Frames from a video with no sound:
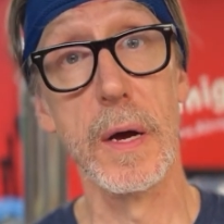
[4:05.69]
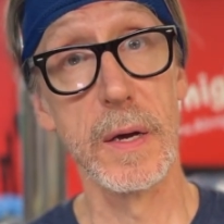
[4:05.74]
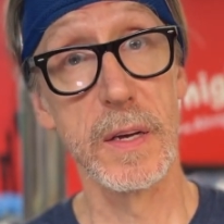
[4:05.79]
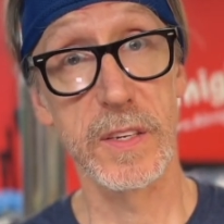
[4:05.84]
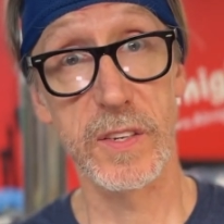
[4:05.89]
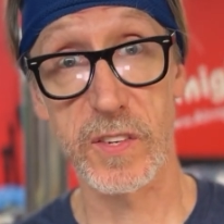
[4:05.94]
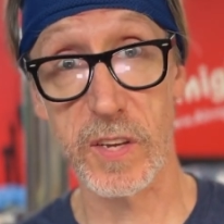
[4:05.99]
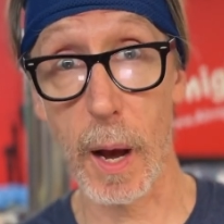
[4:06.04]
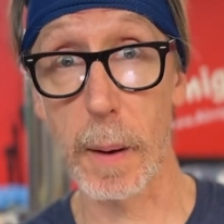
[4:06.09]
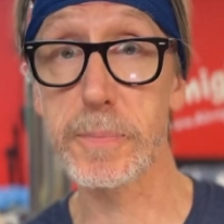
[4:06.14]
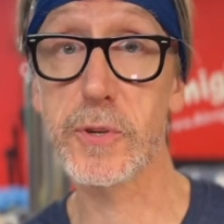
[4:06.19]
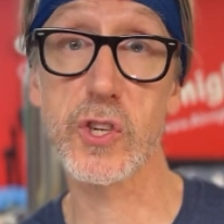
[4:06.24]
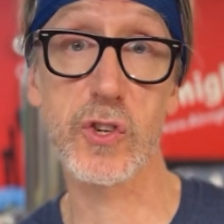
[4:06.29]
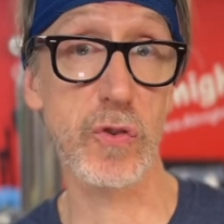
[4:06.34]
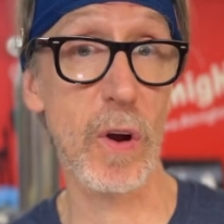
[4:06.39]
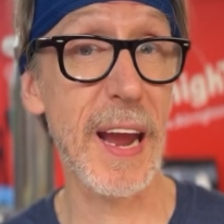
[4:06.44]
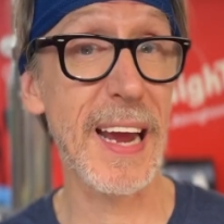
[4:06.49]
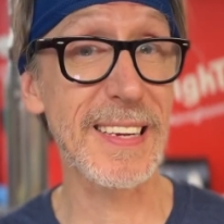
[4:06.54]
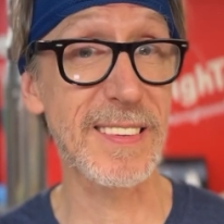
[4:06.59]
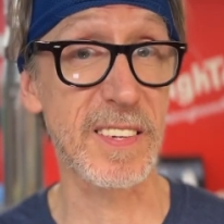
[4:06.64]

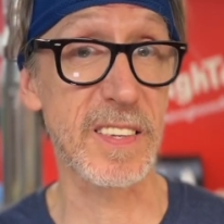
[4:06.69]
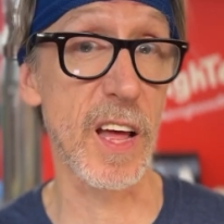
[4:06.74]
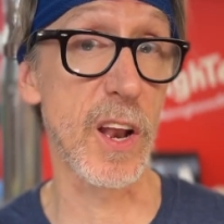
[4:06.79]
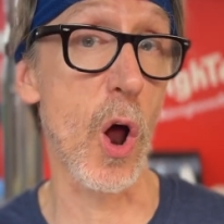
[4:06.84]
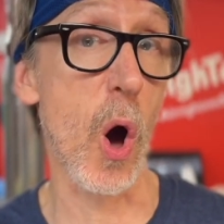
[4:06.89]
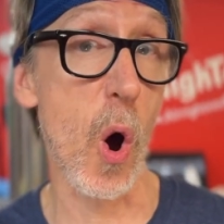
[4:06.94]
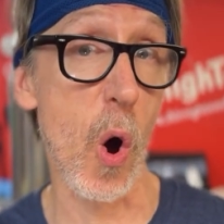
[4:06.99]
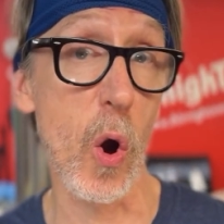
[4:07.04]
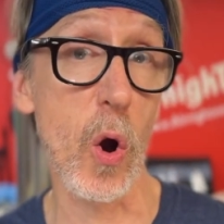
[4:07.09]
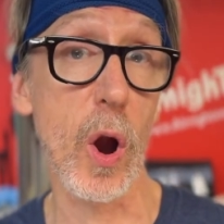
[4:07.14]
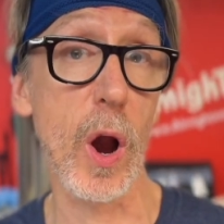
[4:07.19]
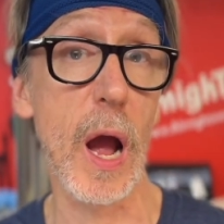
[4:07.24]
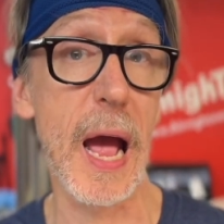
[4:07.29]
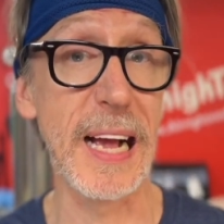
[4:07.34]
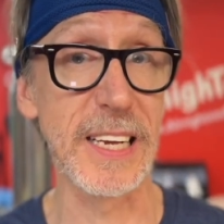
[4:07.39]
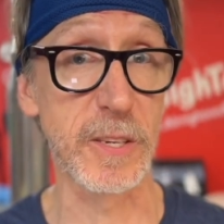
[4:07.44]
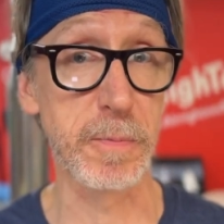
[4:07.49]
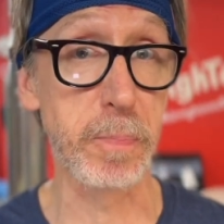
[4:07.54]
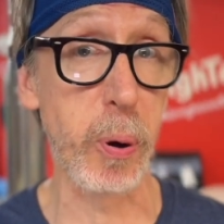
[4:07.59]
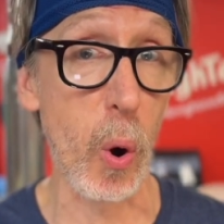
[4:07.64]
substrates that aren't
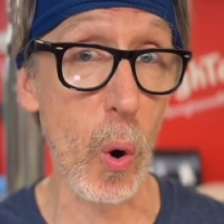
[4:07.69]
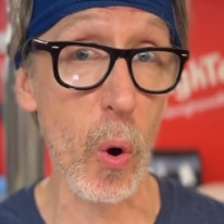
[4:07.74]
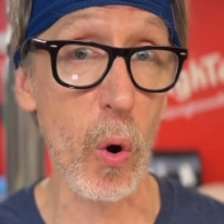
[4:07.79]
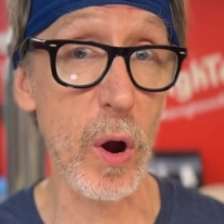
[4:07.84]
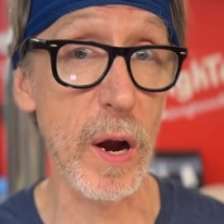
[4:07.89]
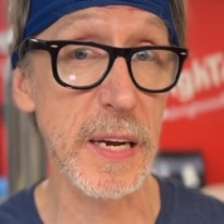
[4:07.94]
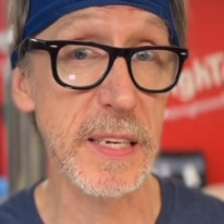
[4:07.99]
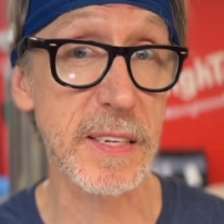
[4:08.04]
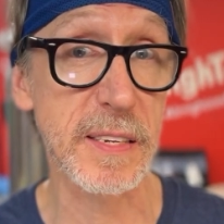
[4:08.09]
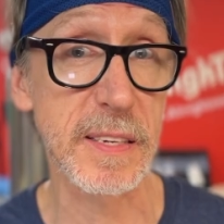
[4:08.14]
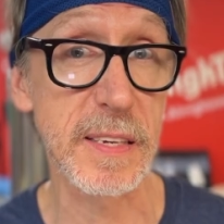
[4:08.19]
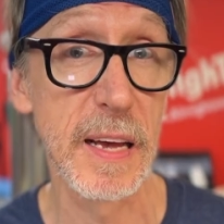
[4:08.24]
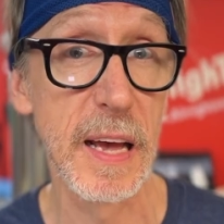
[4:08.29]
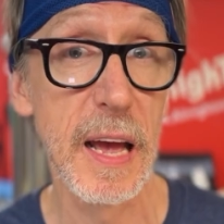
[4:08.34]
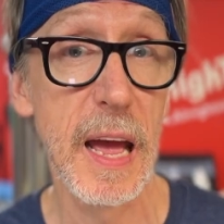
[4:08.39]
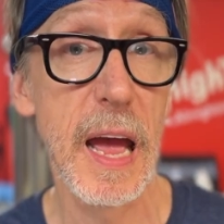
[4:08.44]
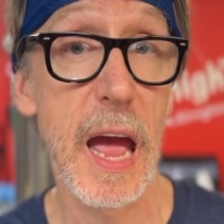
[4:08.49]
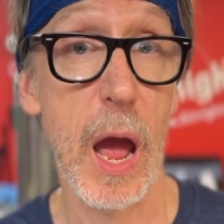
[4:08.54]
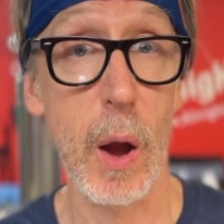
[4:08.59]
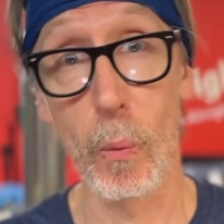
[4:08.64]
as porous
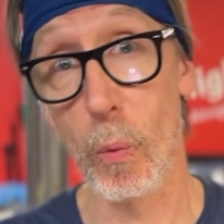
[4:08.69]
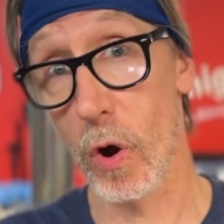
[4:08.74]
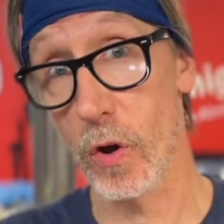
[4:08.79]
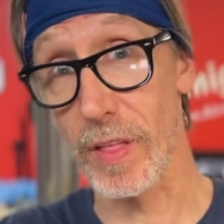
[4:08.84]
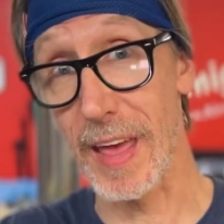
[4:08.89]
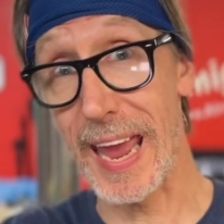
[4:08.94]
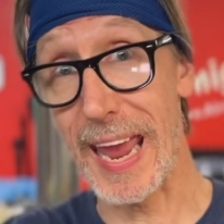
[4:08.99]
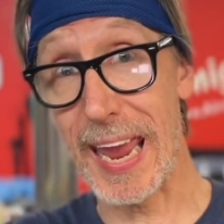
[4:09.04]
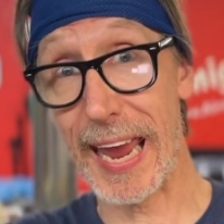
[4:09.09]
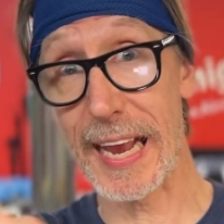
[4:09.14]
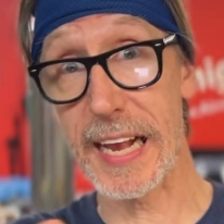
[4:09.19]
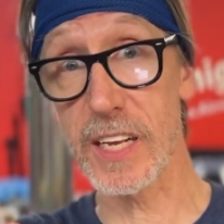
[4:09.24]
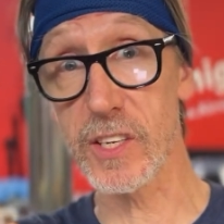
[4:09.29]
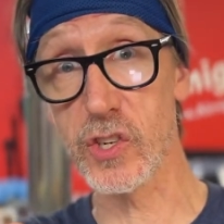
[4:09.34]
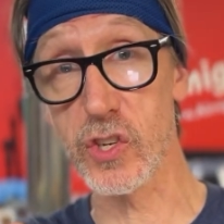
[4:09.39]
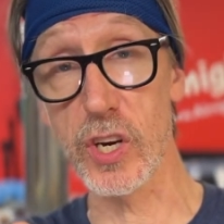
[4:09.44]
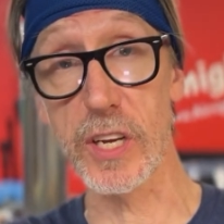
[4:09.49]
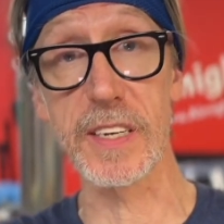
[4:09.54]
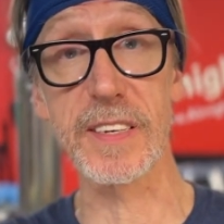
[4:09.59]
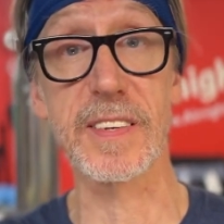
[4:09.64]
and where the ink is
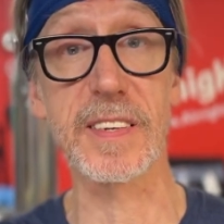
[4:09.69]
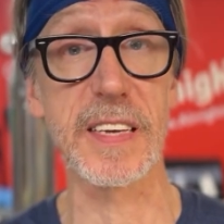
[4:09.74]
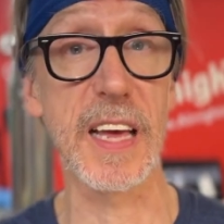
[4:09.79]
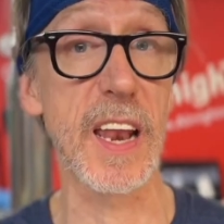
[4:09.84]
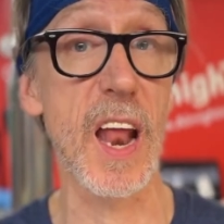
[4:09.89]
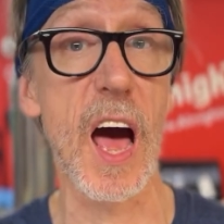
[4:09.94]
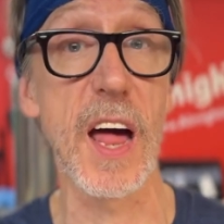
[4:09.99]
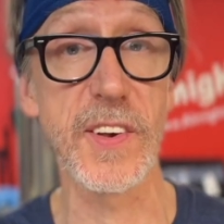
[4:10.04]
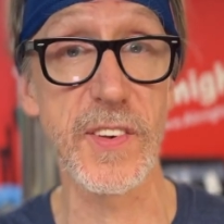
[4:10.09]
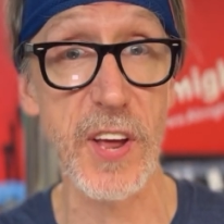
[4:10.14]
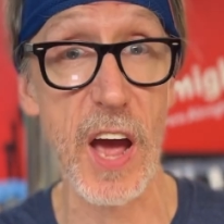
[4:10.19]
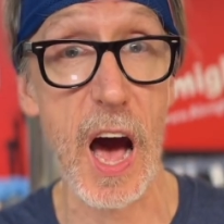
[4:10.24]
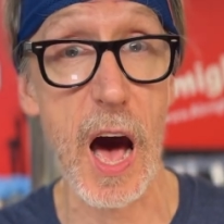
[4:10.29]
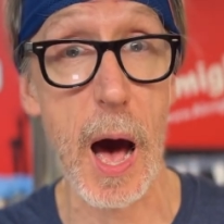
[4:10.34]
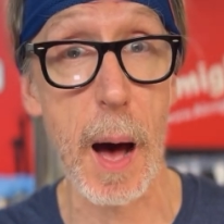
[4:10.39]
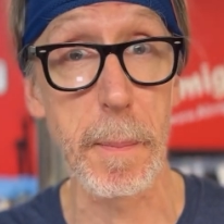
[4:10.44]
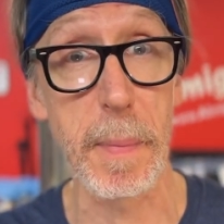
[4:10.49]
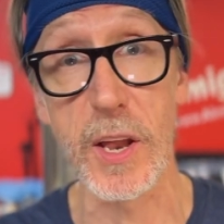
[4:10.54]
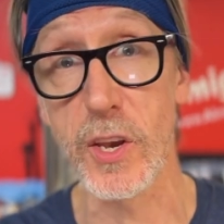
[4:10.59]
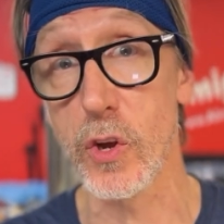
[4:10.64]
going to sit on
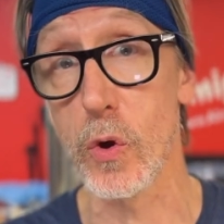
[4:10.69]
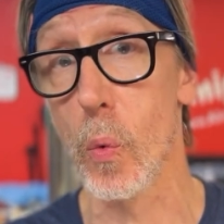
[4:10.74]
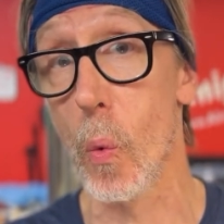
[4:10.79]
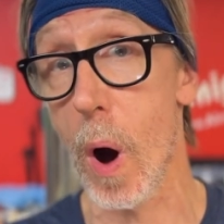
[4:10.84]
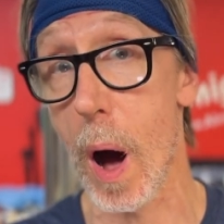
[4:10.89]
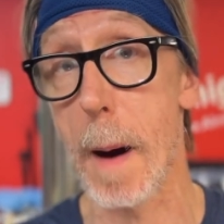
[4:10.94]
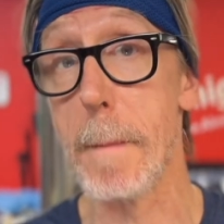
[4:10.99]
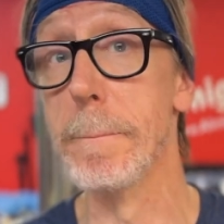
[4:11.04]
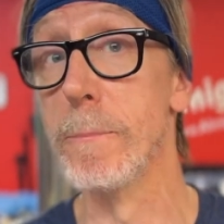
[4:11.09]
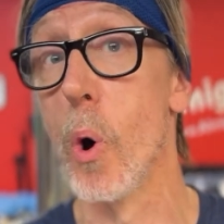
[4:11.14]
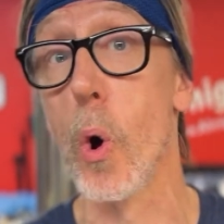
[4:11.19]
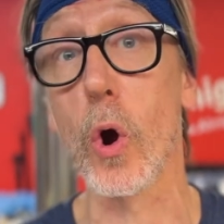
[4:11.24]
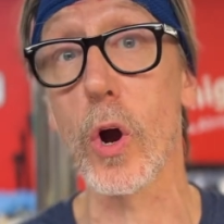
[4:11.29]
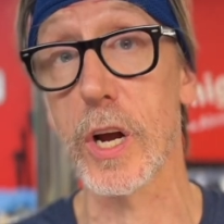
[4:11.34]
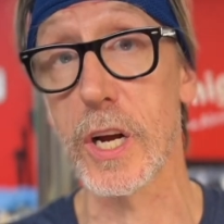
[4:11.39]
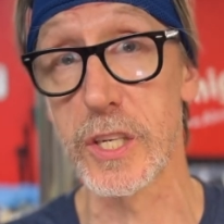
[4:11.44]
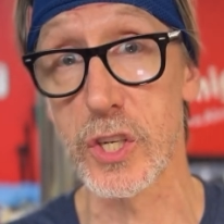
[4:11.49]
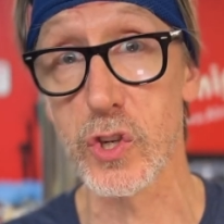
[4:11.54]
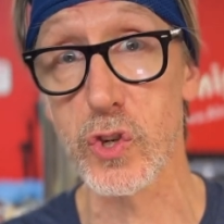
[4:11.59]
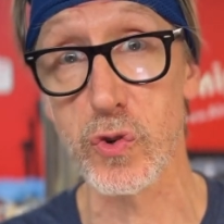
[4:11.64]
top and you want more
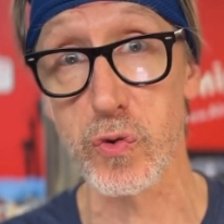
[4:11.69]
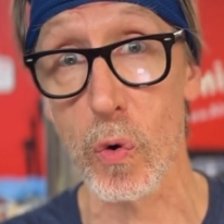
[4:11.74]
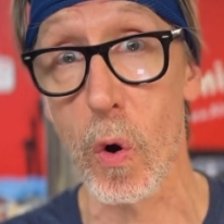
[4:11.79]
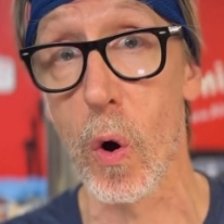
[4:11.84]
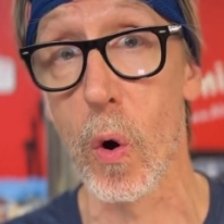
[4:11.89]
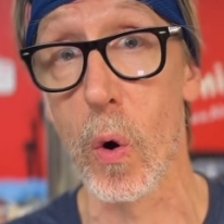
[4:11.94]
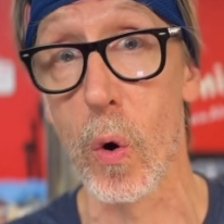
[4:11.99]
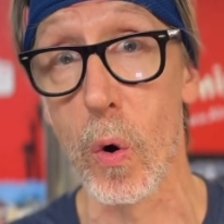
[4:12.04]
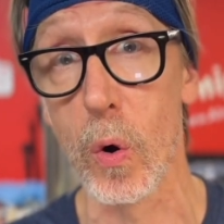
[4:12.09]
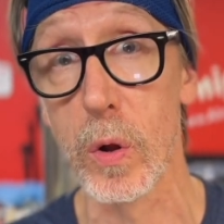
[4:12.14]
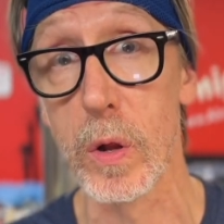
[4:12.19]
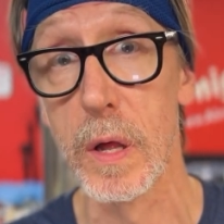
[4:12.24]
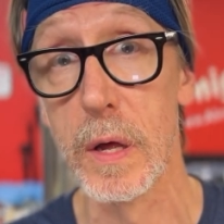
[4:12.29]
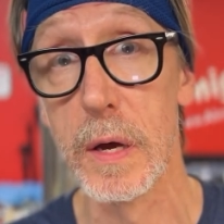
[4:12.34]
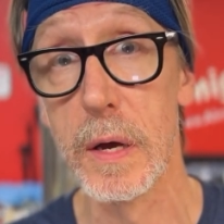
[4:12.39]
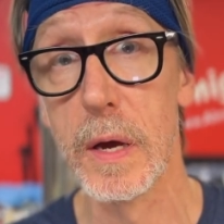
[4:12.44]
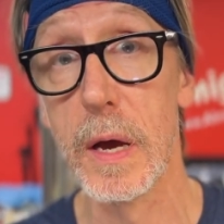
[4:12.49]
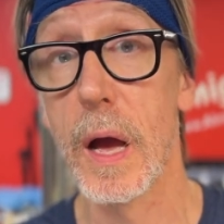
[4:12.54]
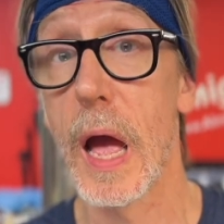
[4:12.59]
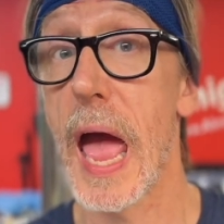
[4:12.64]
control
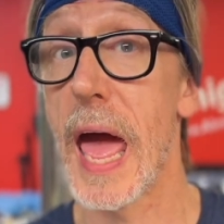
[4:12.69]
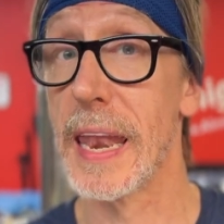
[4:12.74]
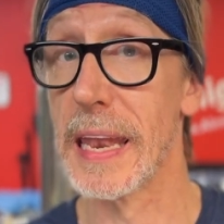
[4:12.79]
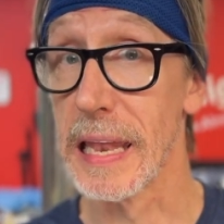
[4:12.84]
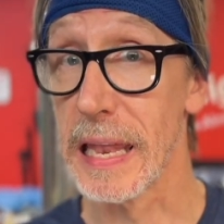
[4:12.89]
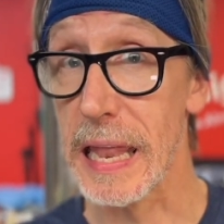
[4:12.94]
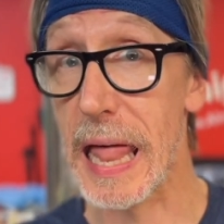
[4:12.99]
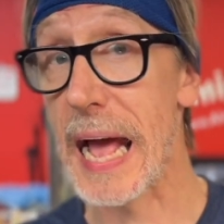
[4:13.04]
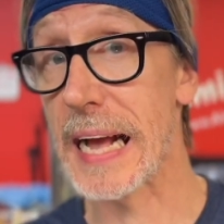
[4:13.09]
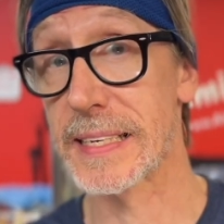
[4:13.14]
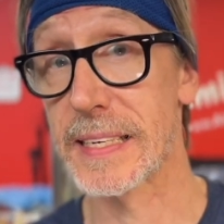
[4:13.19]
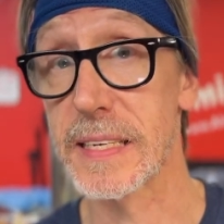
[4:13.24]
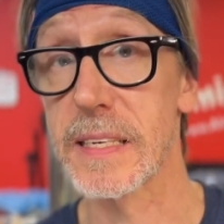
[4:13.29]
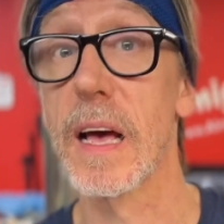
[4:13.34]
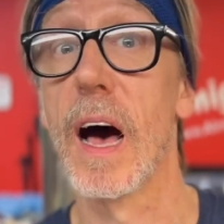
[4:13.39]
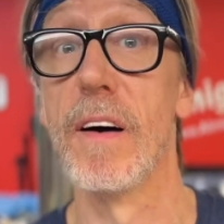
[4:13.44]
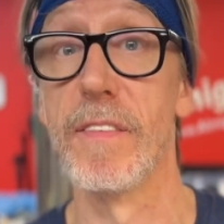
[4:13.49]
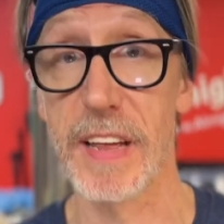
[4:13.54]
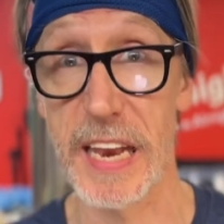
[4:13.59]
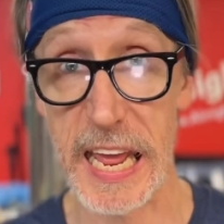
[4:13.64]
and less
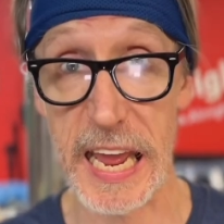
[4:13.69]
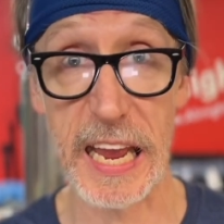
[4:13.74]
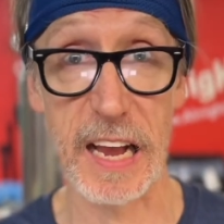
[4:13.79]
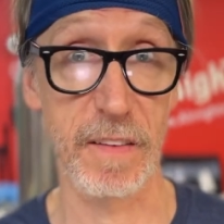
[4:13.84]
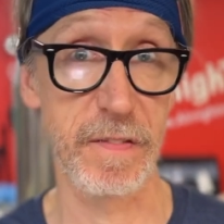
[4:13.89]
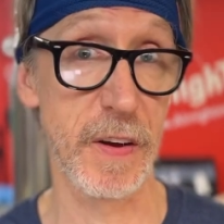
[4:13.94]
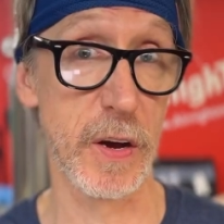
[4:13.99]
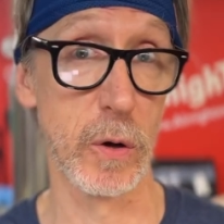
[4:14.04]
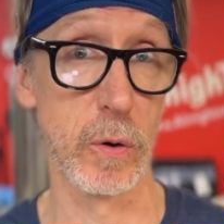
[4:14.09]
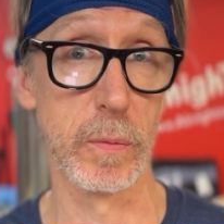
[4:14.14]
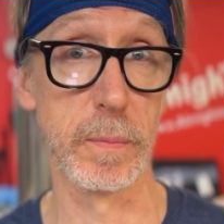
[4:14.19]
of an ink film.